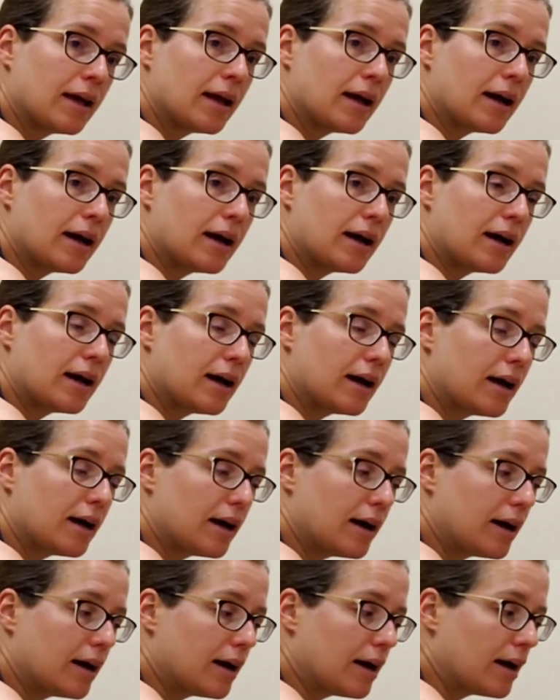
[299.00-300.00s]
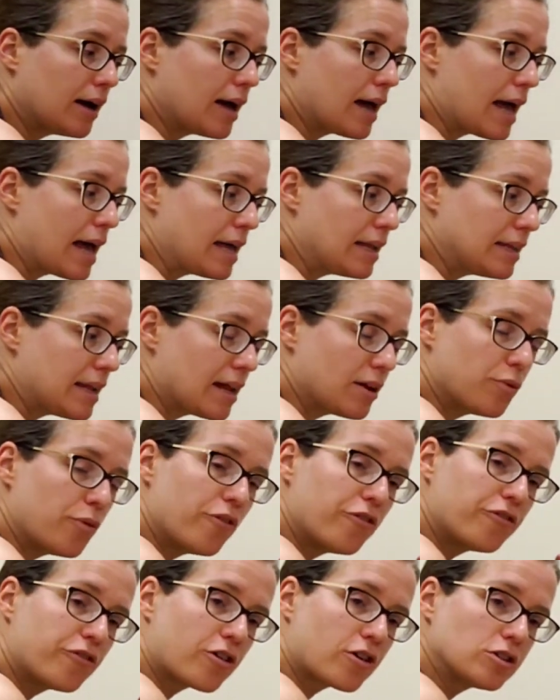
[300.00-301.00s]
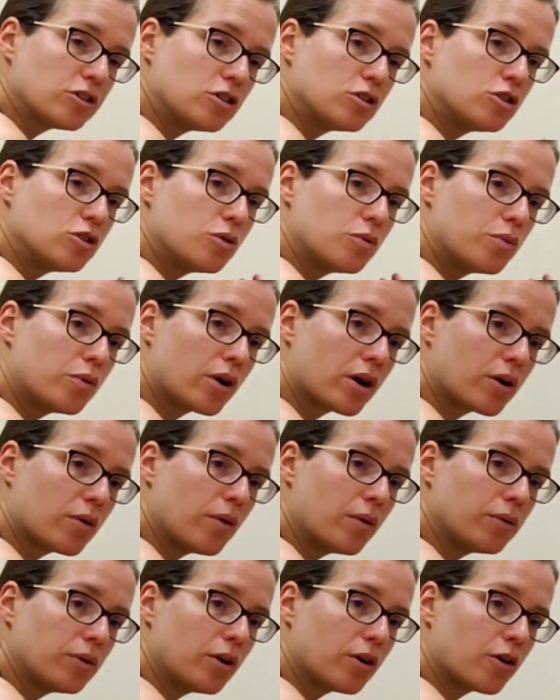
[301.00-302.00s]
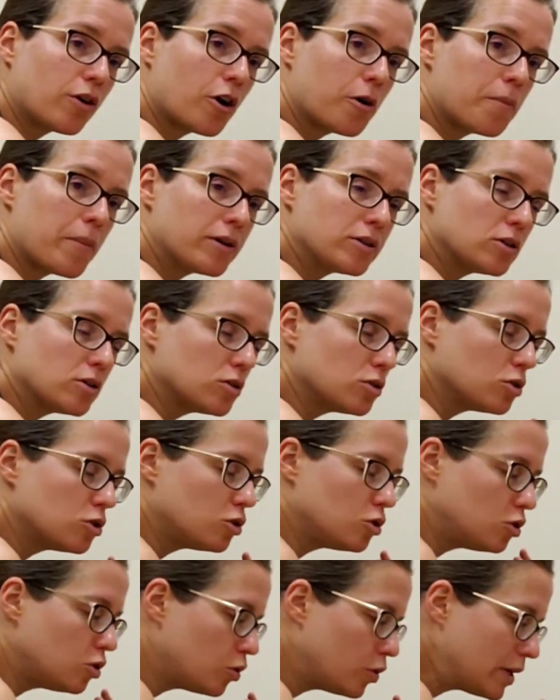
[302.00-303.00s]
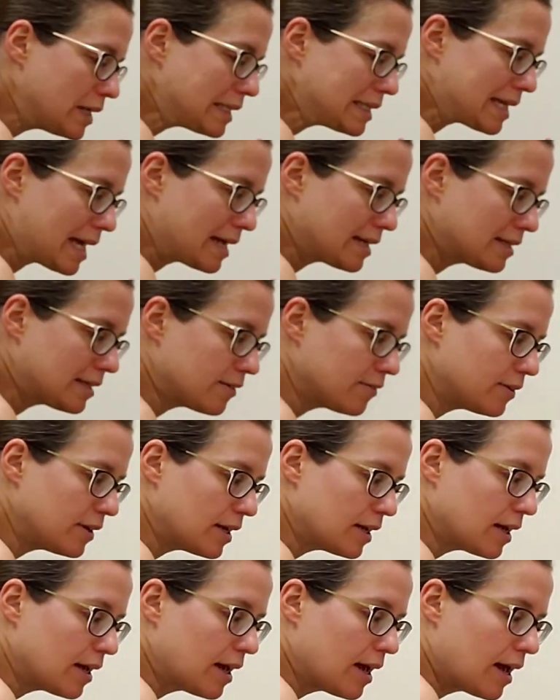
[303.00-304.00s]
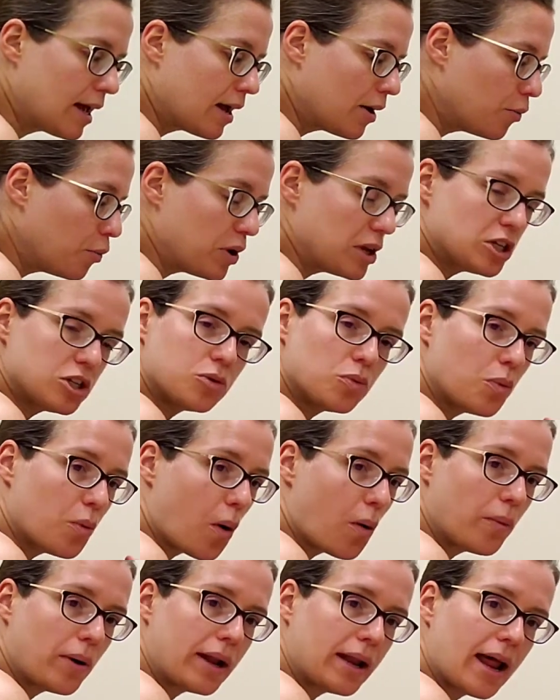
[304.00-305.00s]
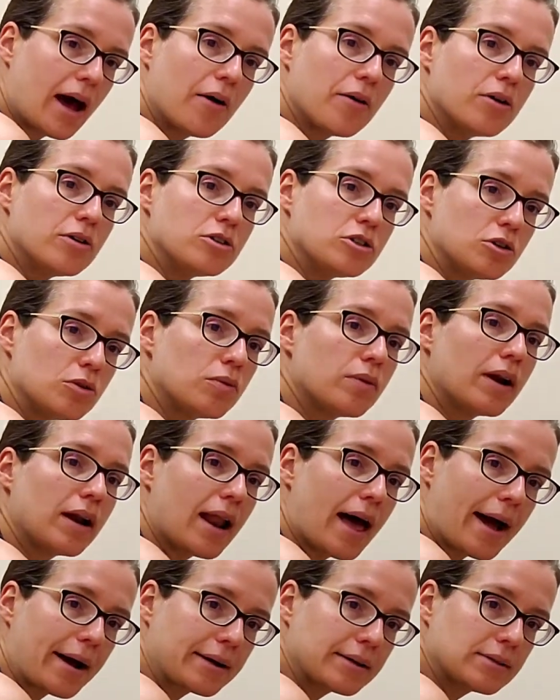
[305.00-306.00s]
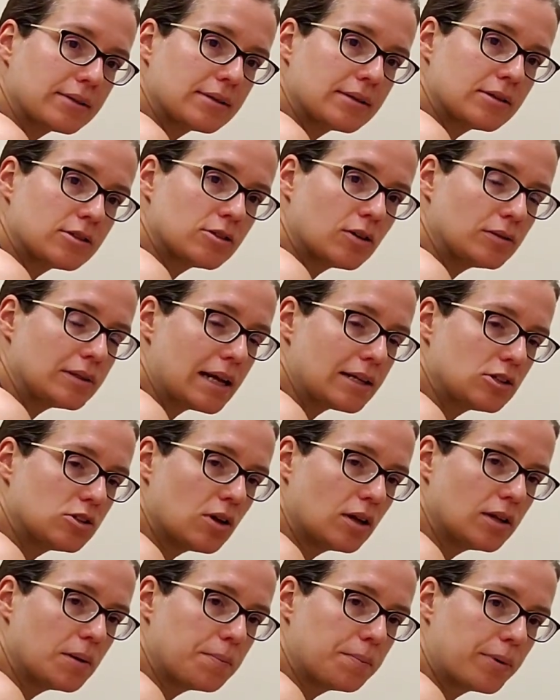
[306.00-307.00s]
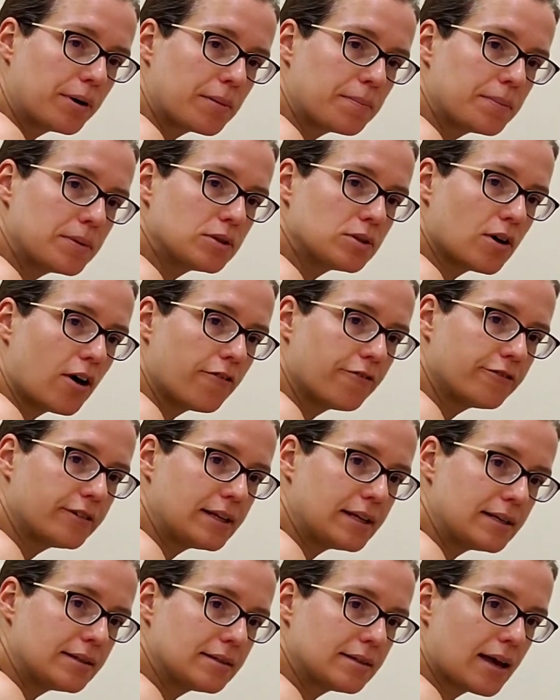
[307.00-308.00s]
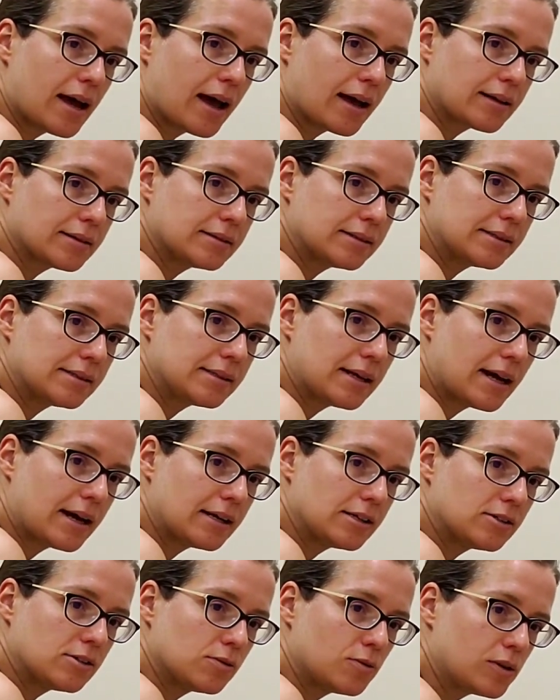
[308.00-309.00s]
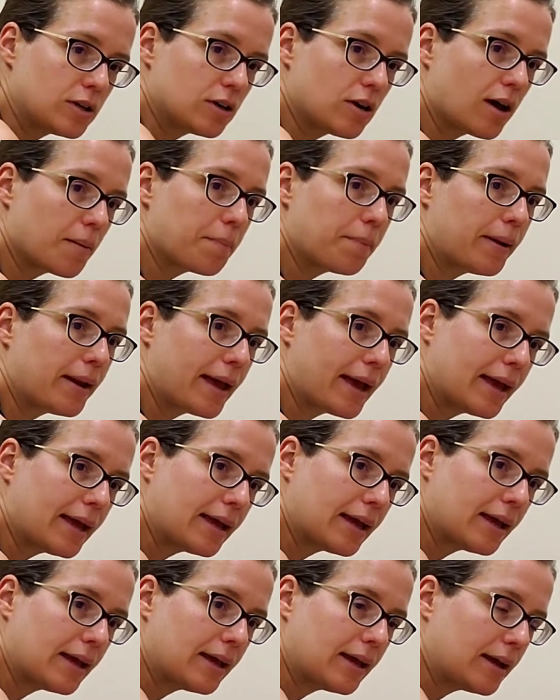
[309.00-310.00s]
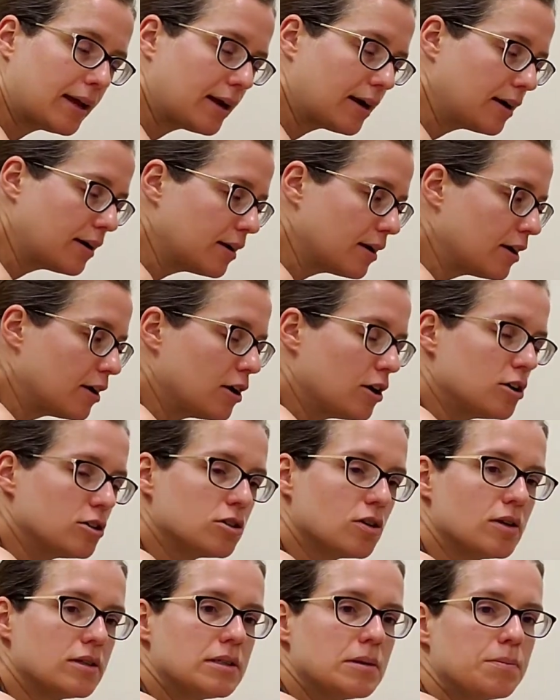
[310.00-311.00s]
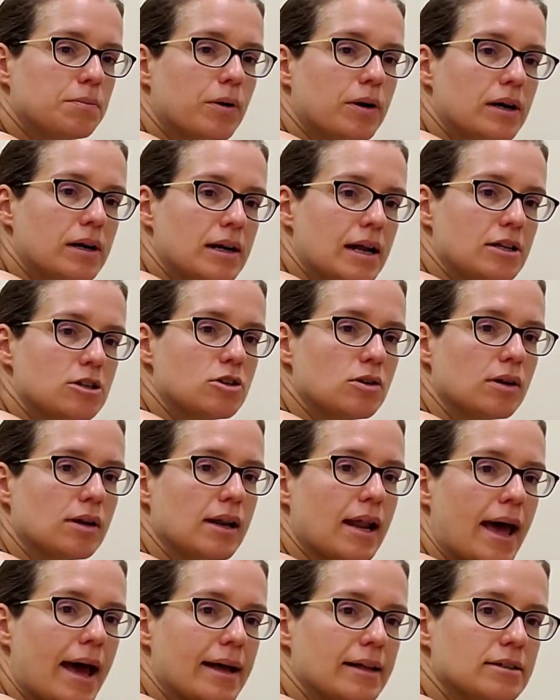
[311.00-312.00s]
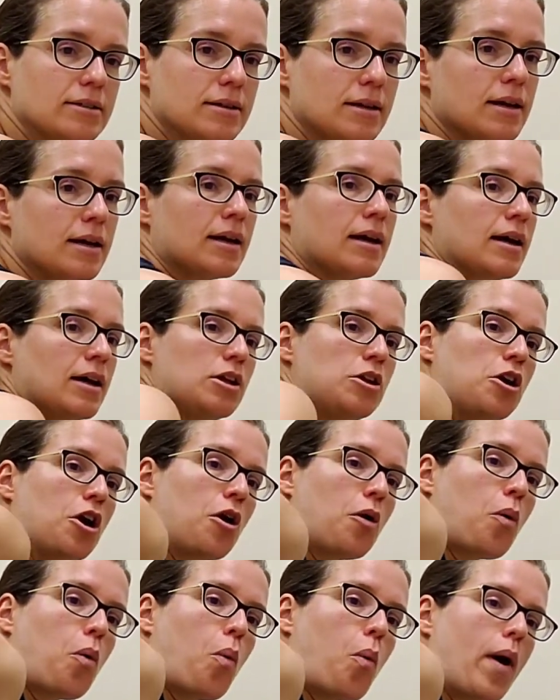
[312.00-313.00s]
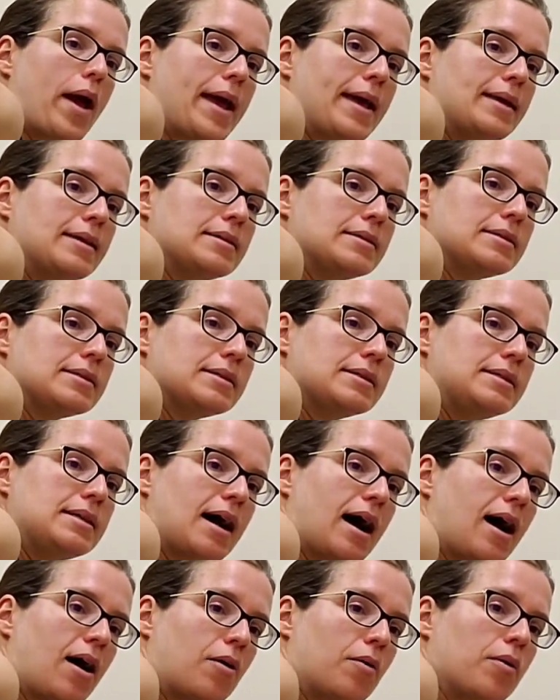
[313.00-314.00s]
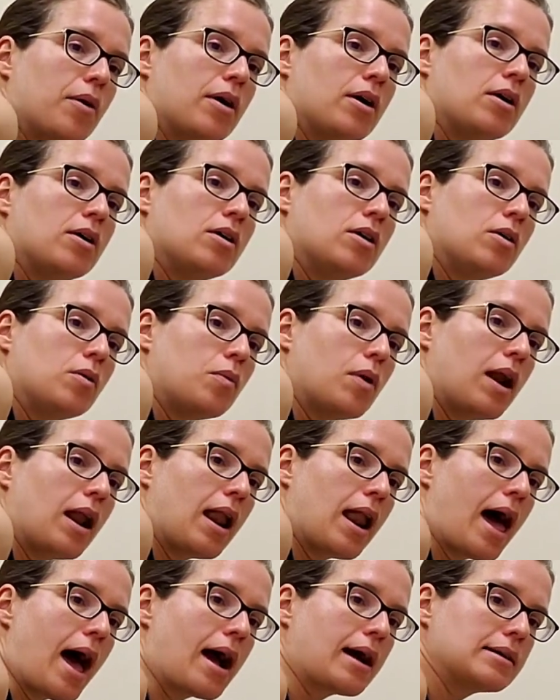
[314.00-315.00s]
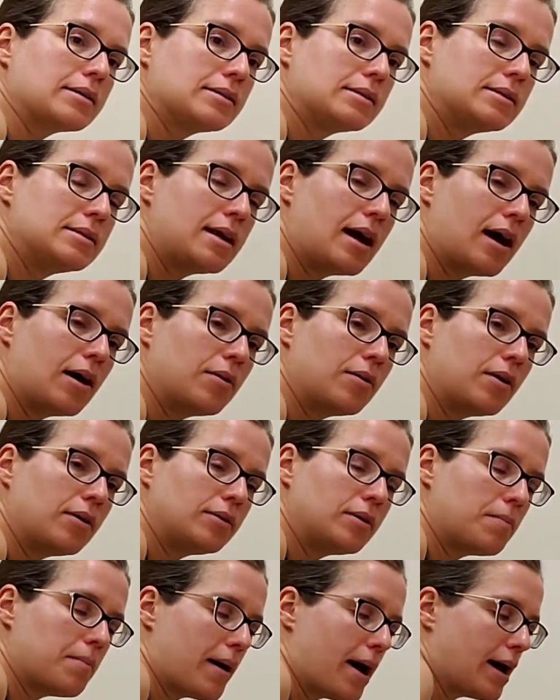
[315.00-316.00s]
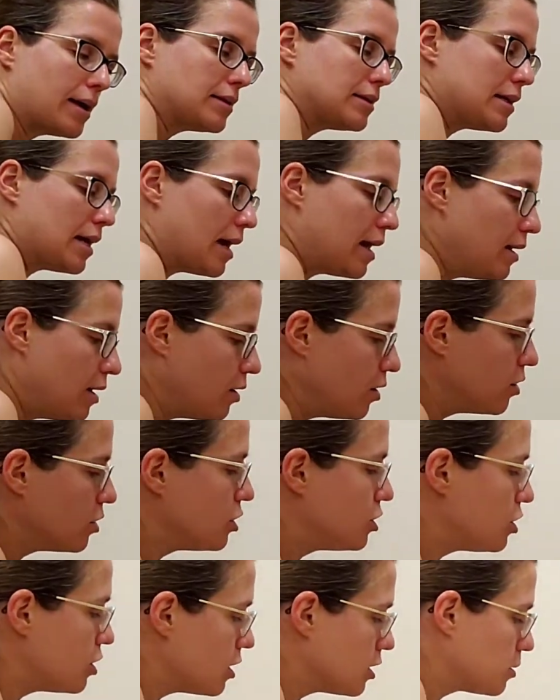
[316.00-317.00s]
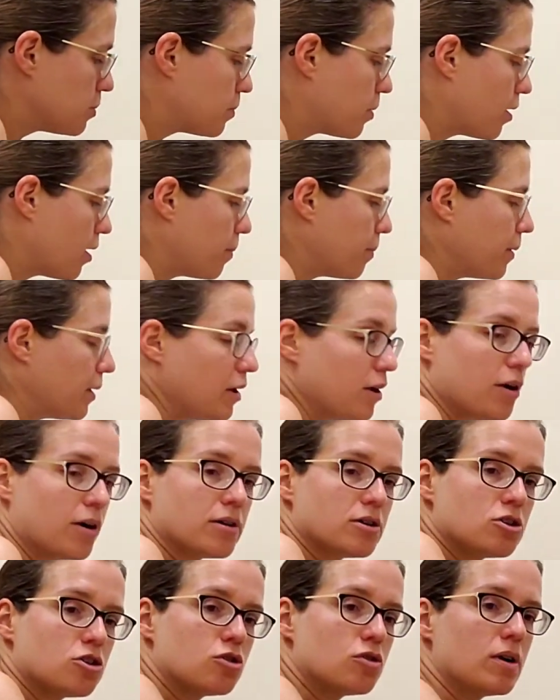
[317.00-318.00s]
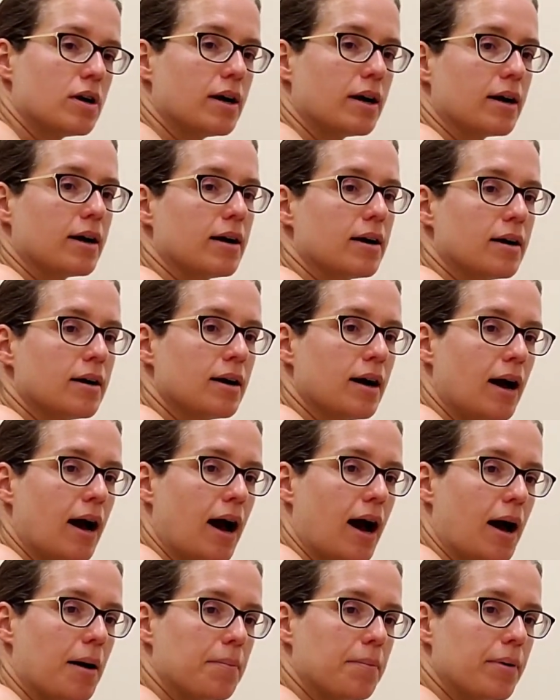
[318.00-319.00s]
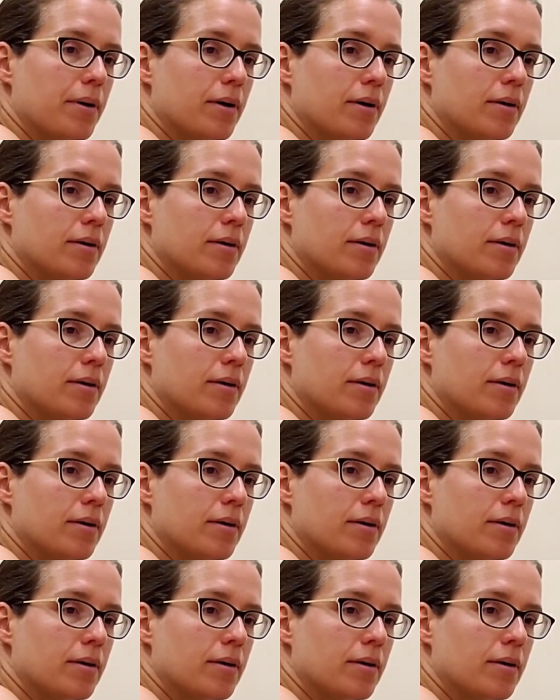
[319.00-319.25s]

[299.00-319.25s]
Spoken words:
And and that will force you to work on your core muscles too intensively, which won't allow you to relax. So that's not the purpose of this exercise. We're not planking here. So it's important that you let your waist down, relax down on the mat, and then you're just propping your trunk up,